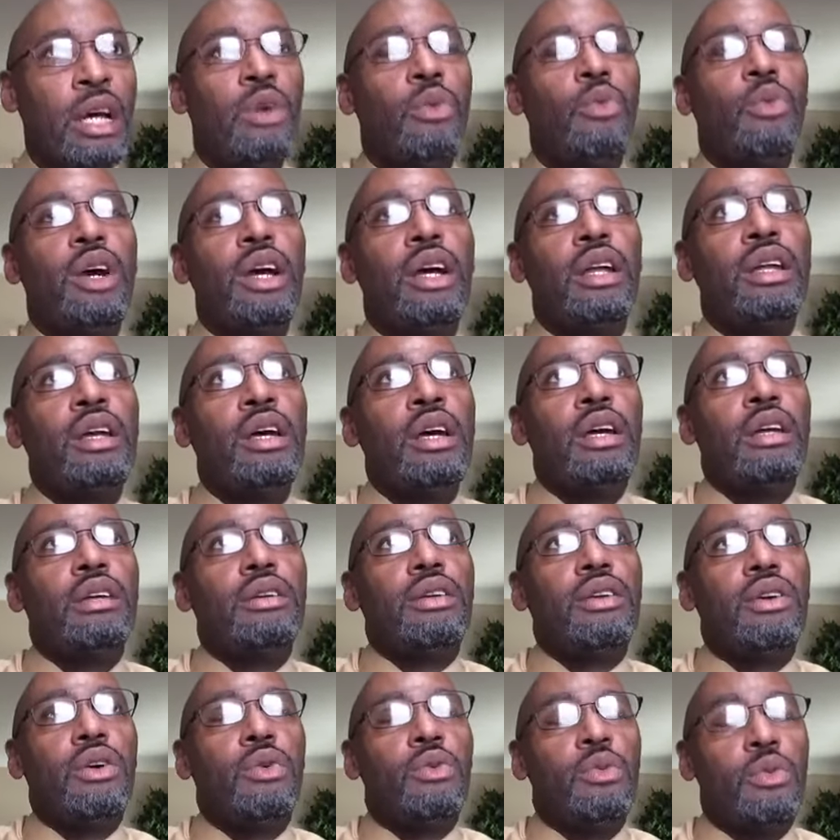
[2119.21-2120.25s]
When, you
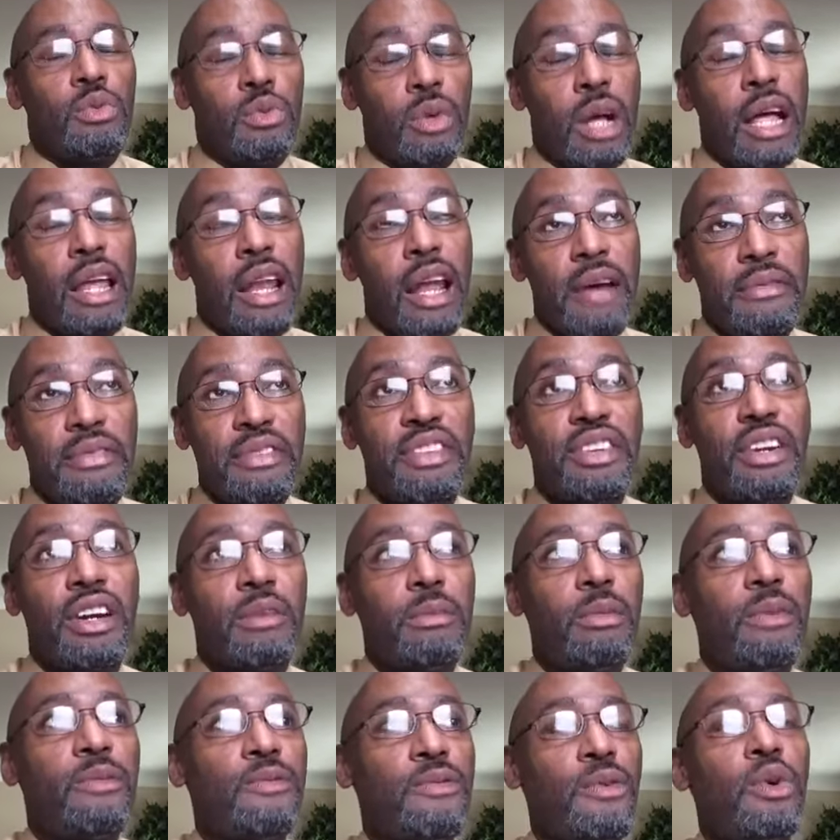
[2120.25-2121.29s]
know, and I've shared
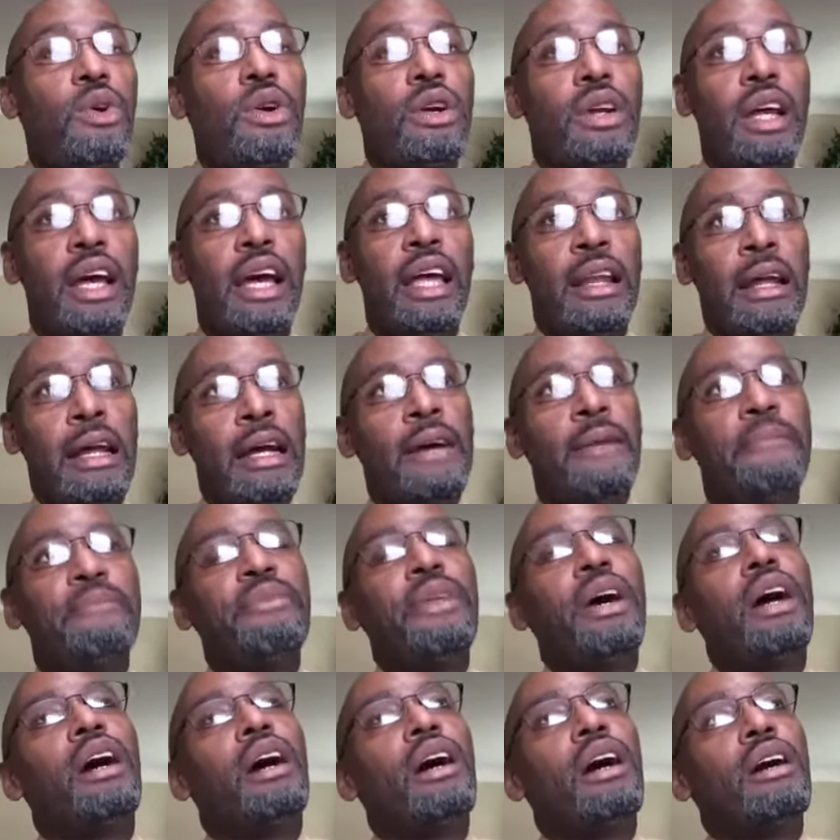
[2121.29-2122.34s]
before that
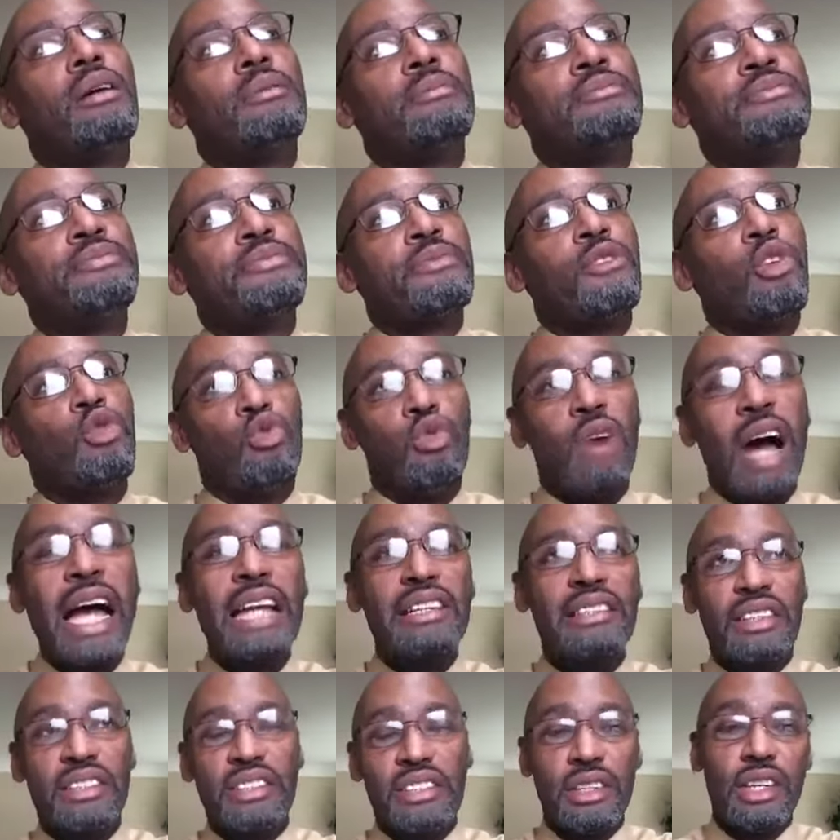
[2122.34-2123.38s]
uh,
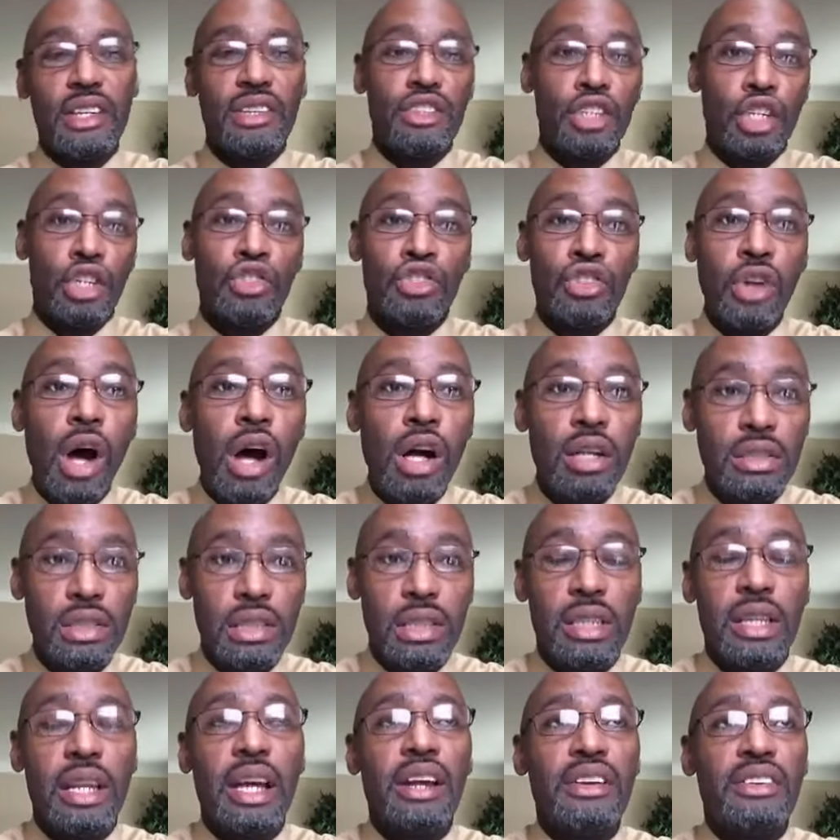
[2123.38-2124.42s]
Righteousness exalts a
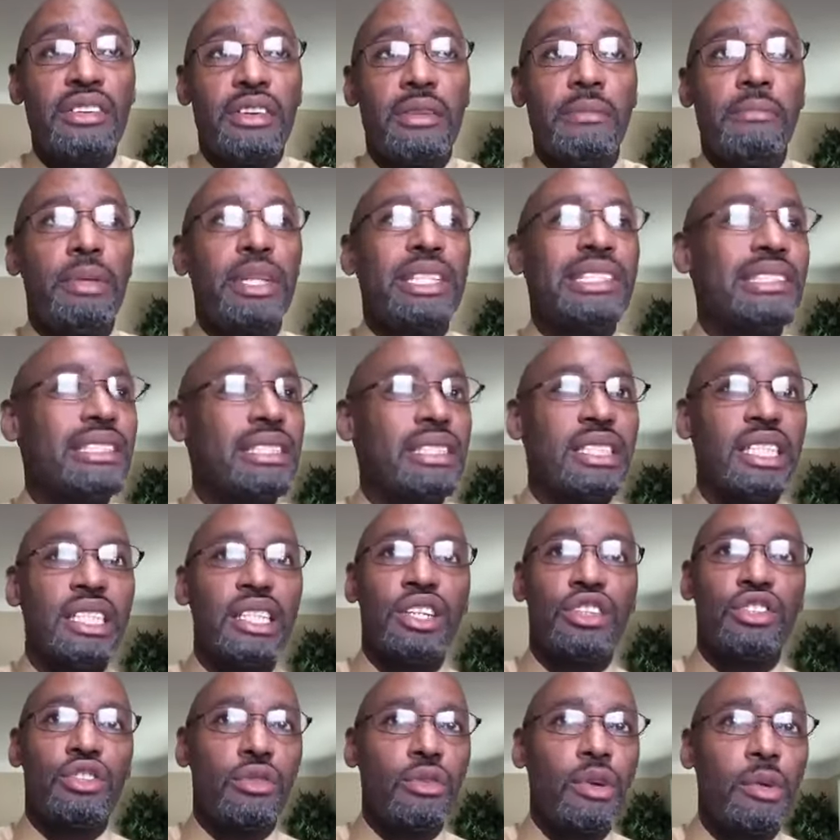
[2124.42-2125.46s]
nation, but
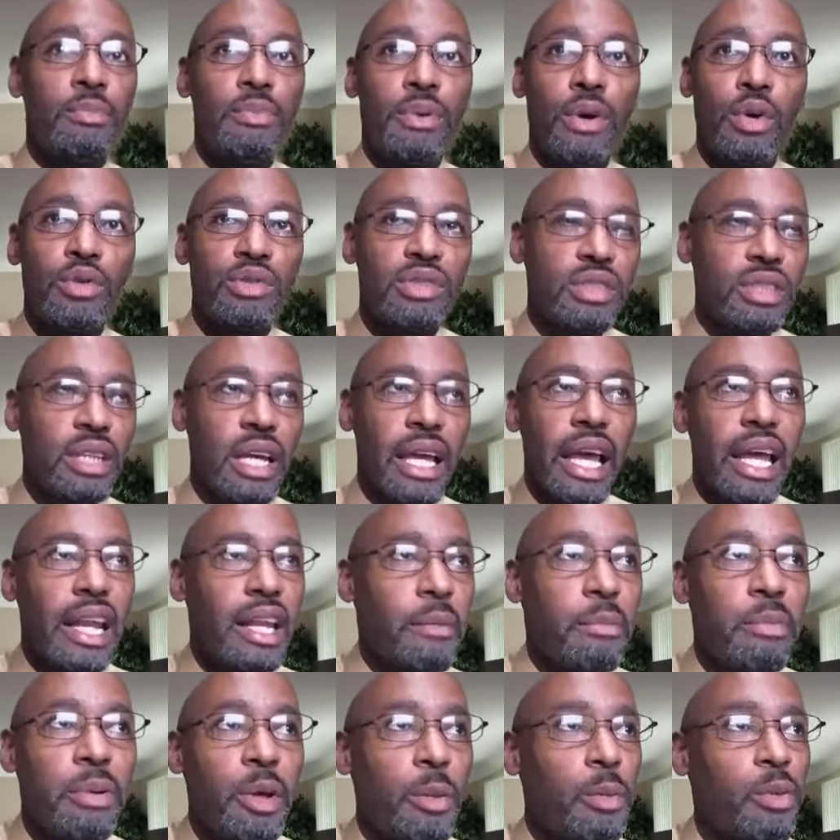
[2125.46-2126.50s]
sinners are reproach to any
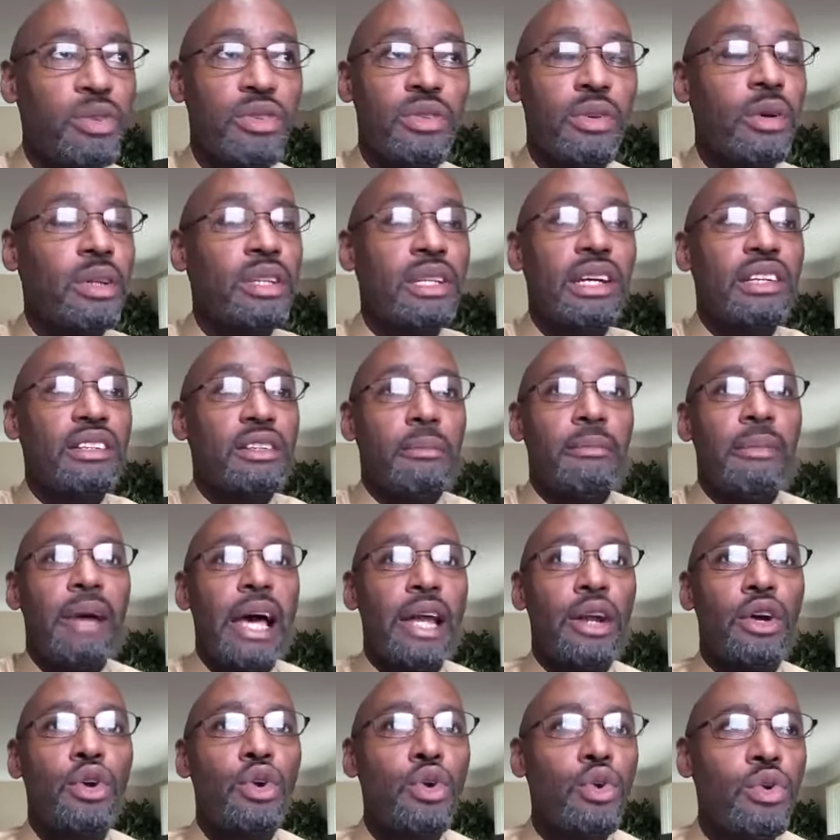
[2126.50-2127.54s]
people. So it doesn't
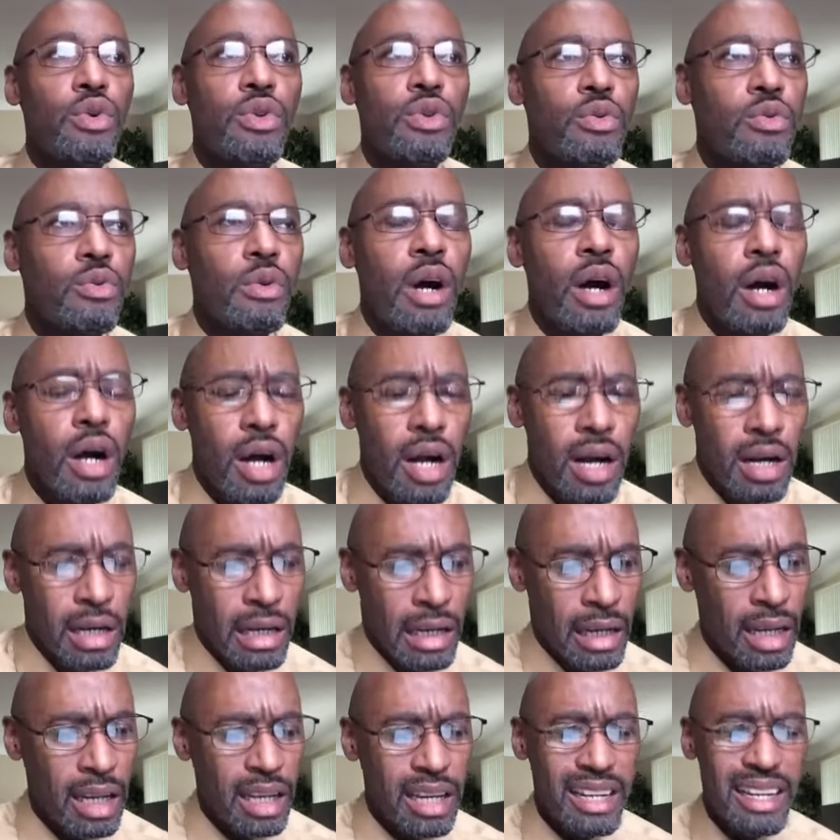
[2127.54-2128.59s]
matter who you are,
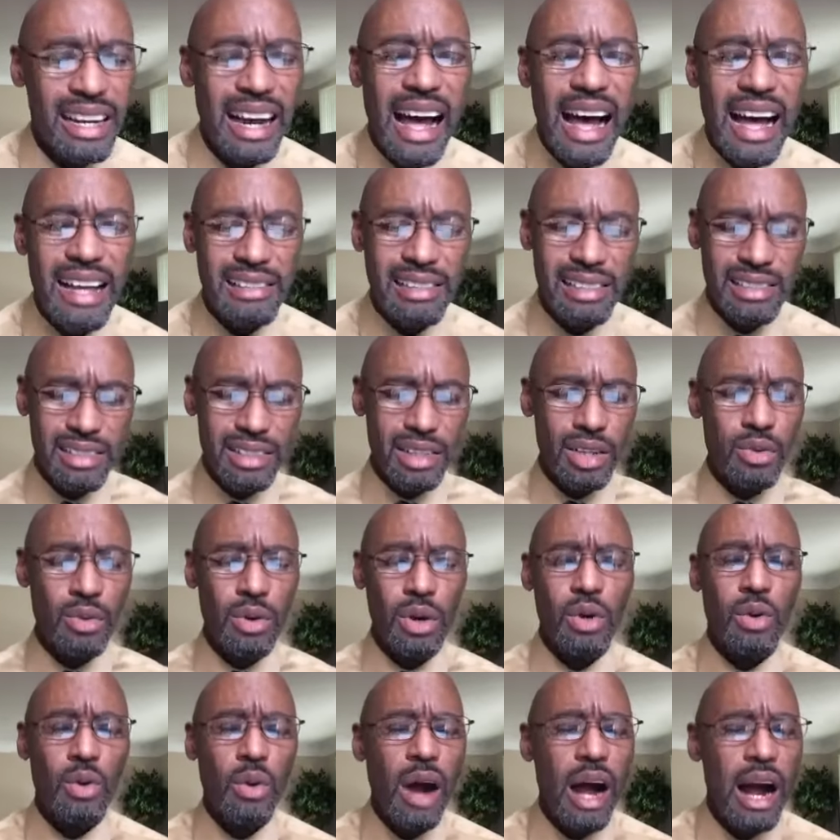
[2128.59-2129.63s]
God still
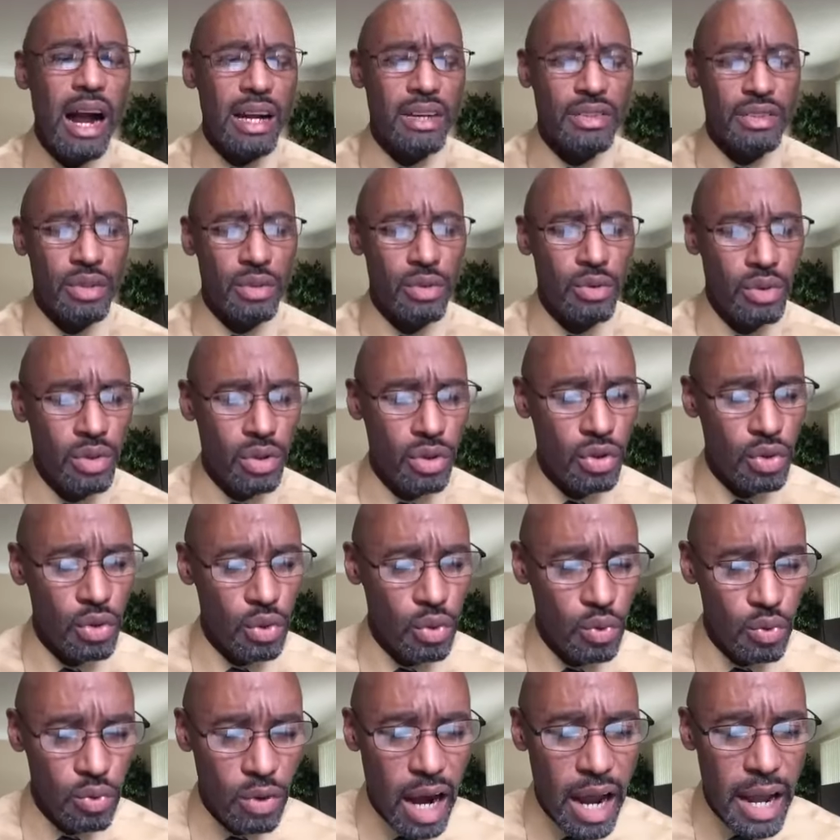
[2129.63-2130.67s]
requires you to do
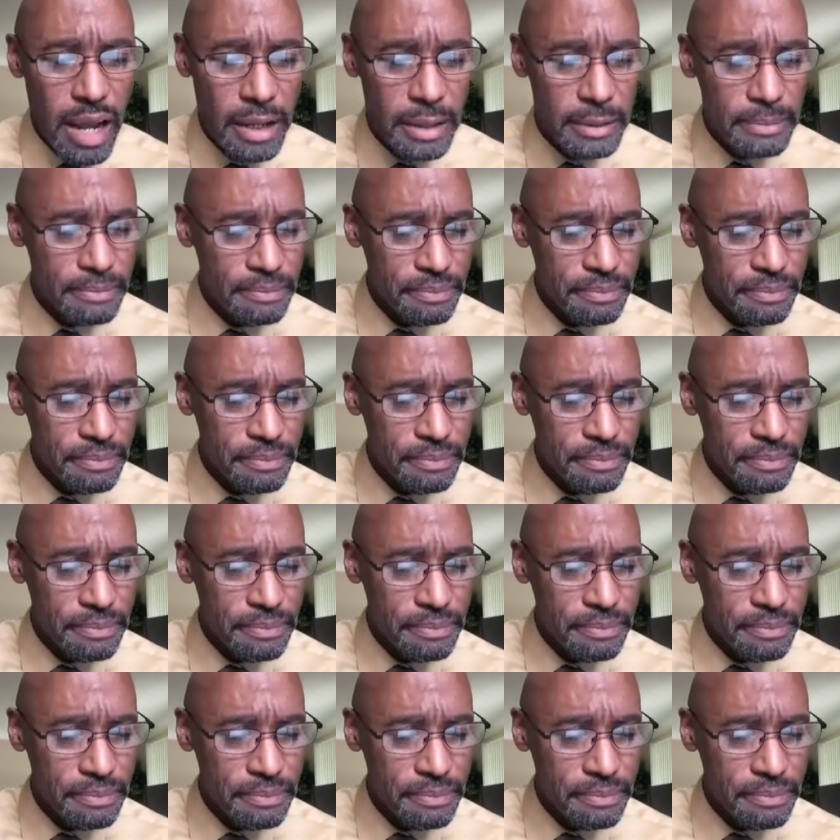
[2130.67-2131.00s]
right.